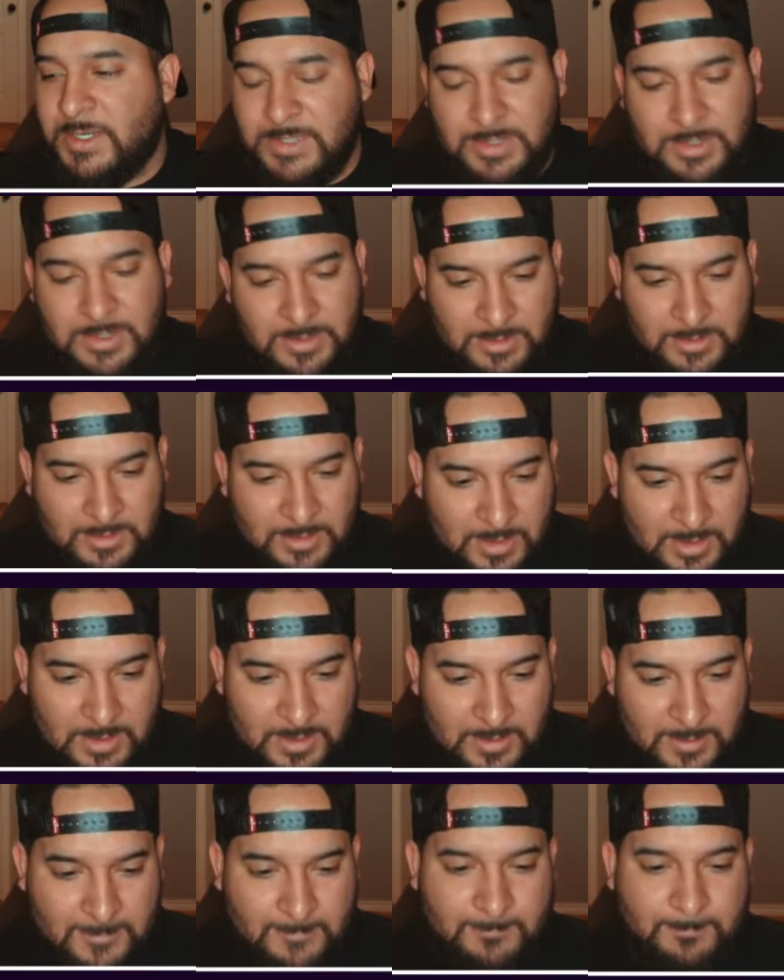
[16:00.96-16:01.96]
good.
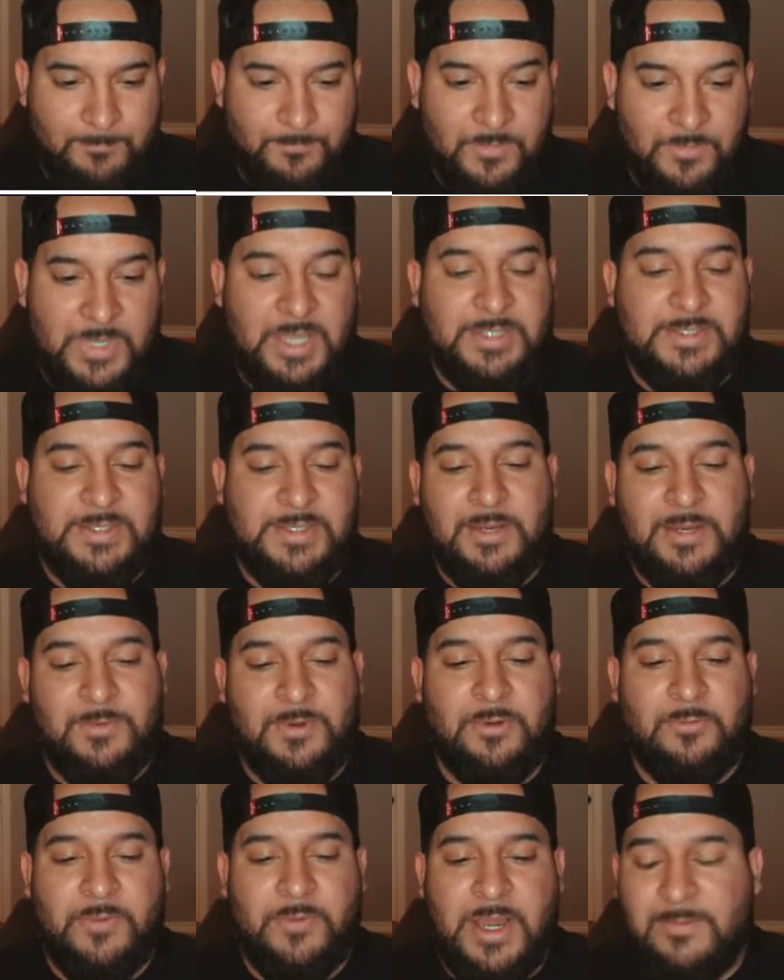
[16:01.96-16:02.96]
He's not
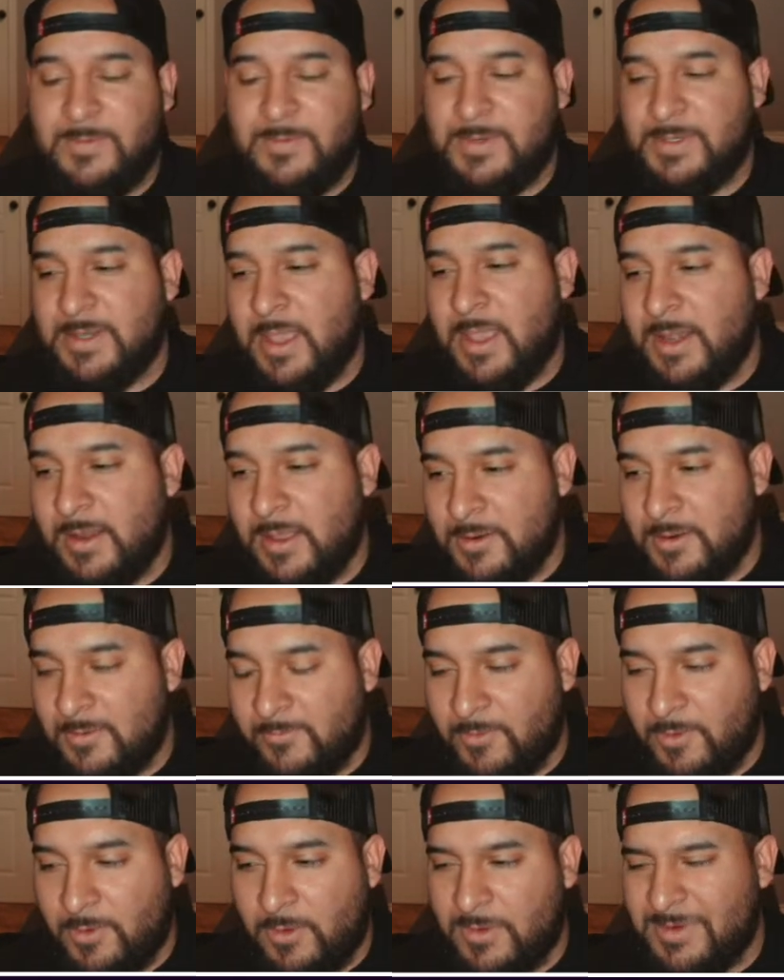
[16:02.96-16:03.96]
even a Raven, 99
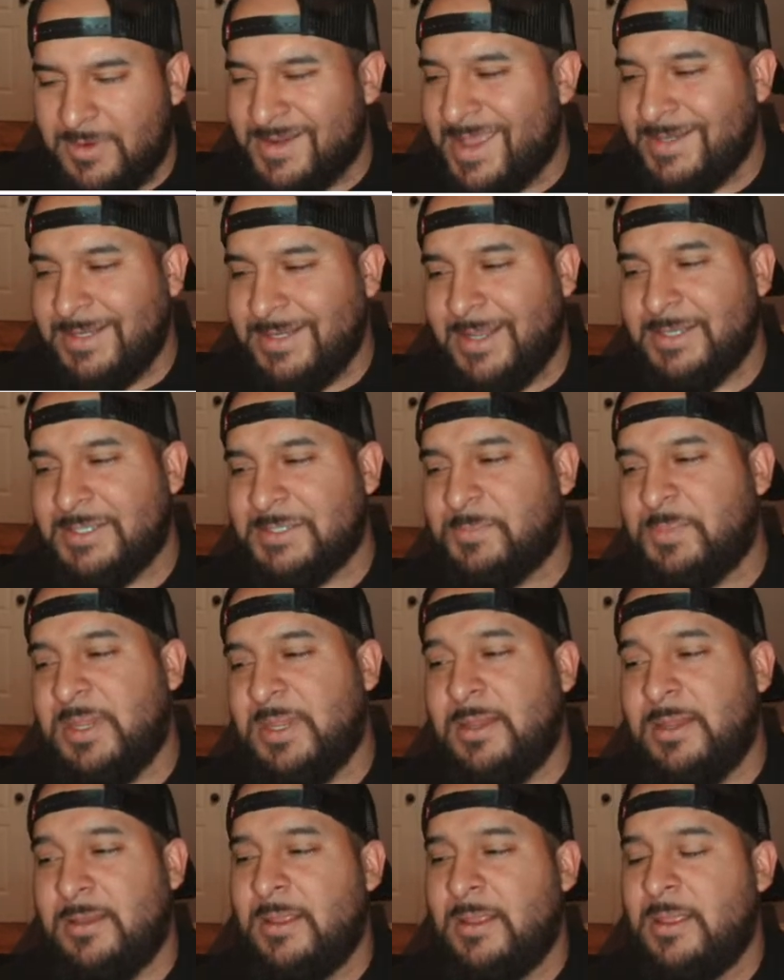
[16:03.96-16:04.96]
overall, 98
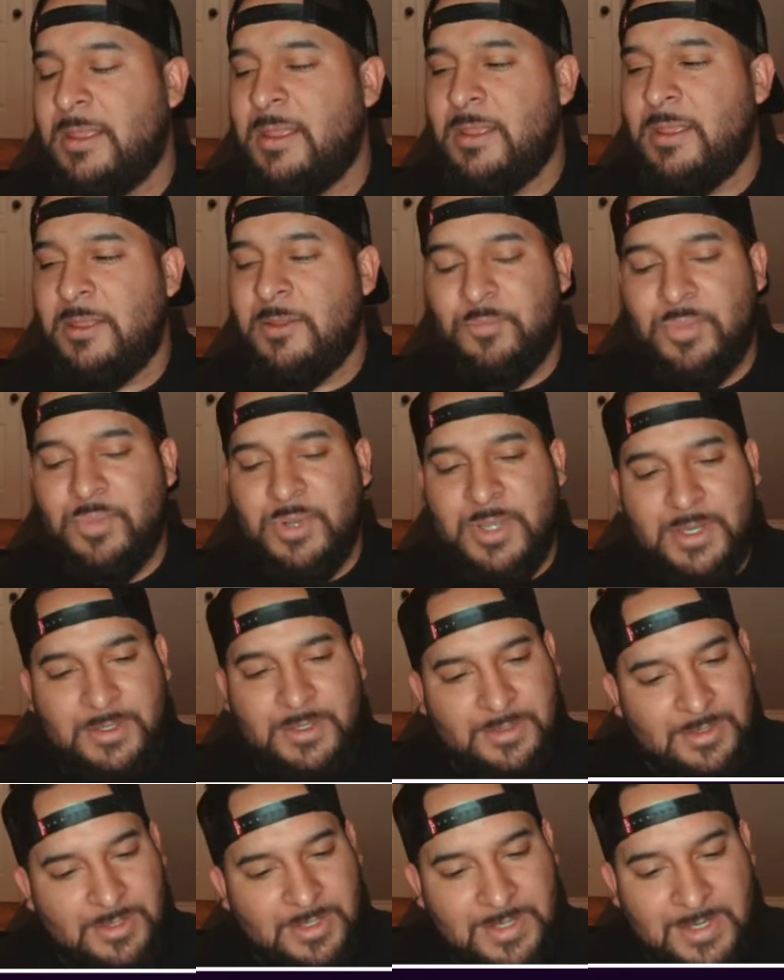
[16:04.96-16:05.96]
speed, but
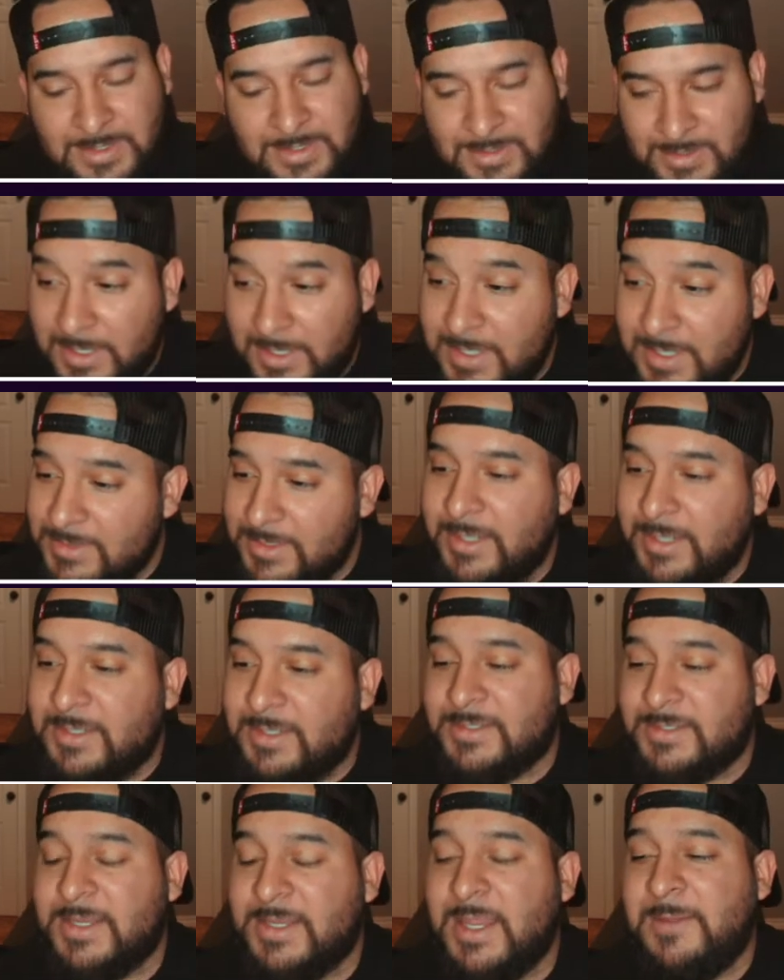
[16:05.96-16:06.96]
he's like
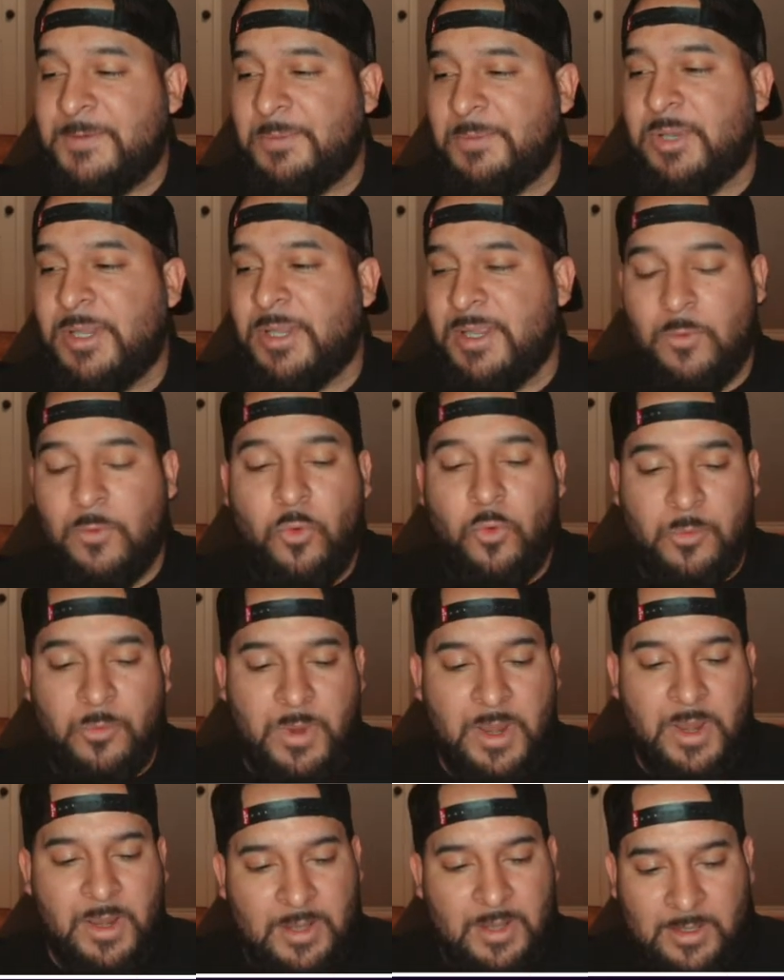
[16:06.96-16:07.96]
a safety playing
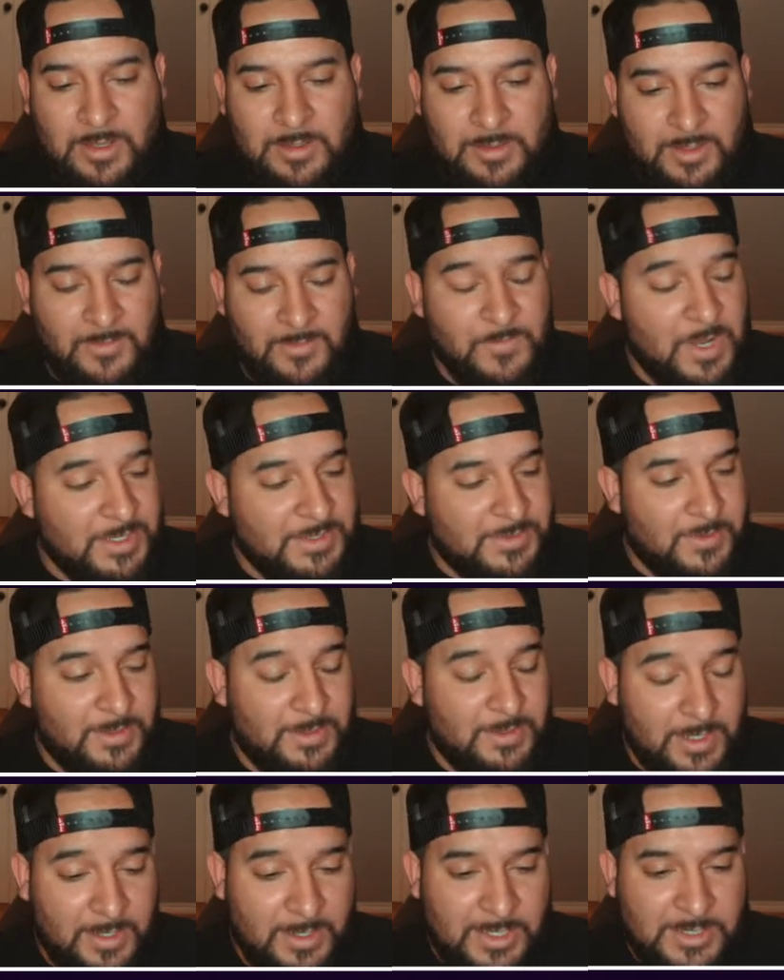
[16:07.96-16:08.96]
cornerback. I love Night Train
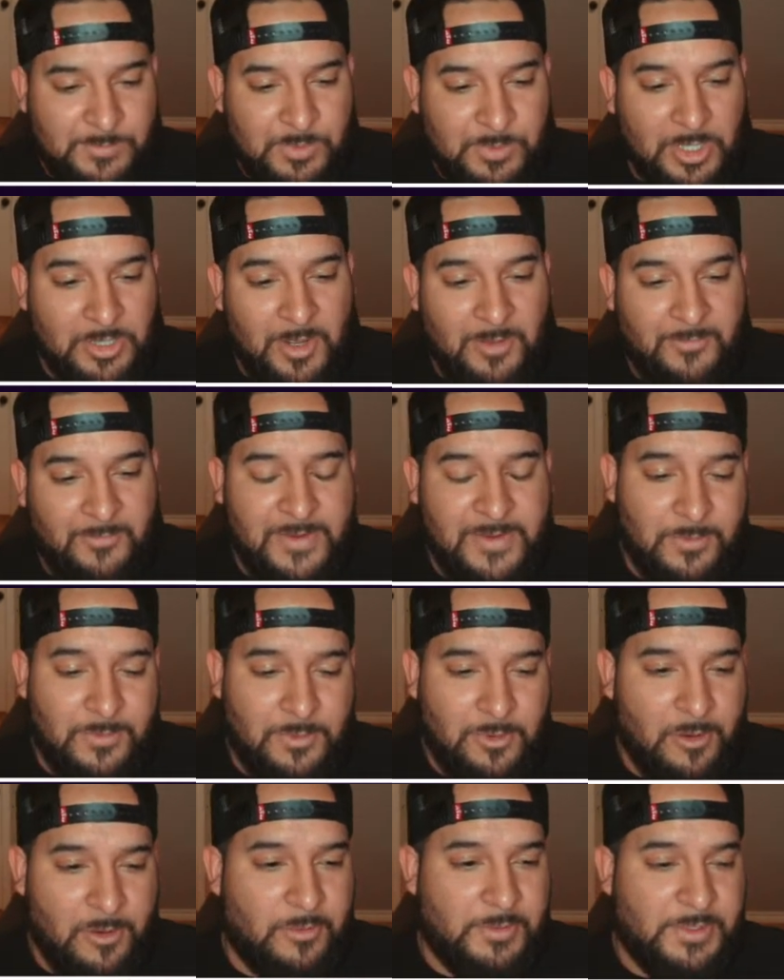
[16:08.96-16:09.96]
Lane. He's probably my favorite
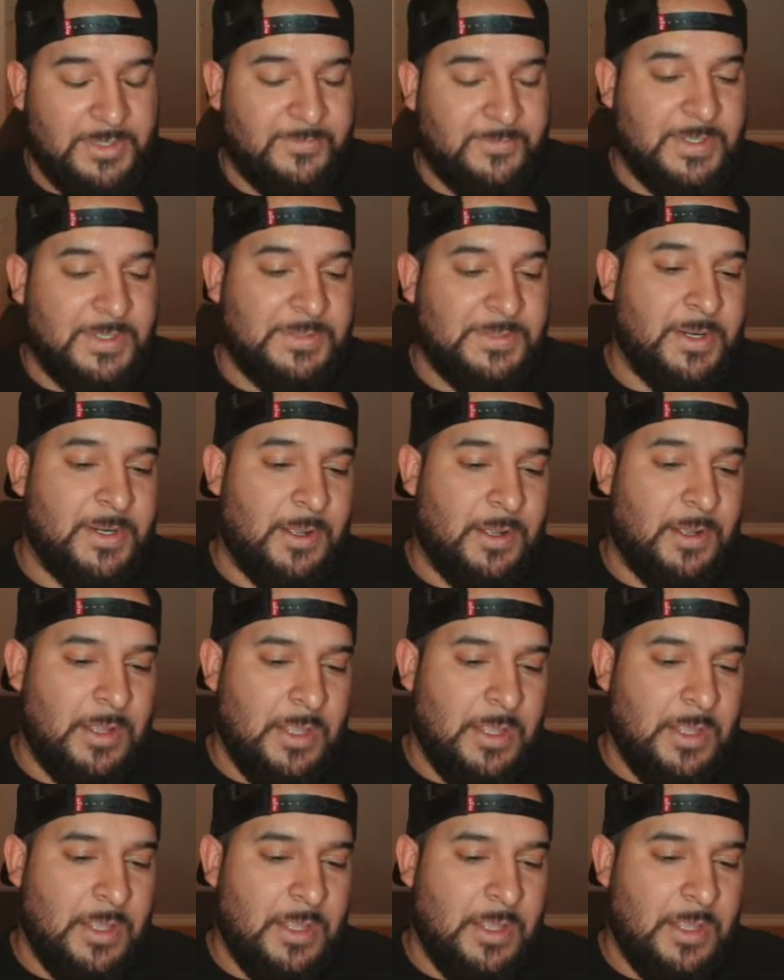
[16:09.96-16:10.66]
card on defense right now.